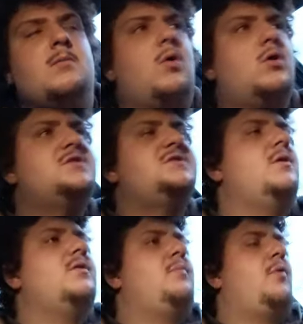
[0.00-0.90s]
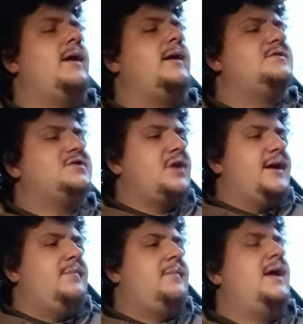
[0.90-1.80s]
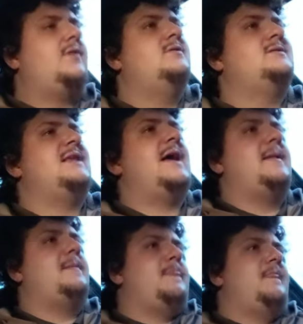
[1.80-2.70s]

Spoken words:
More so, the point I was trying to make was that